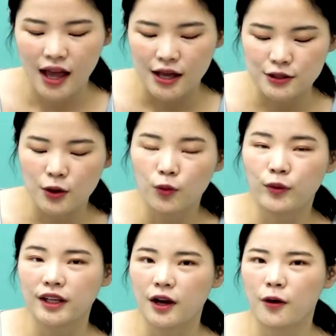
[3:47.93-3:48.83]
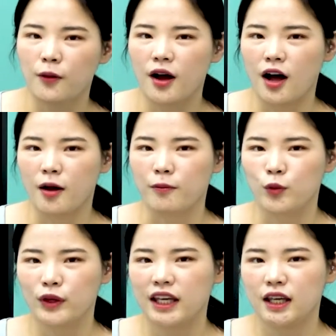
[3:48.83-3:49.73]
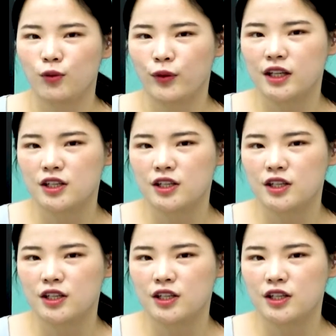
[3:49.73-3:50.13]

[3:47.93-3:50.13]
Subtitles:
So we know we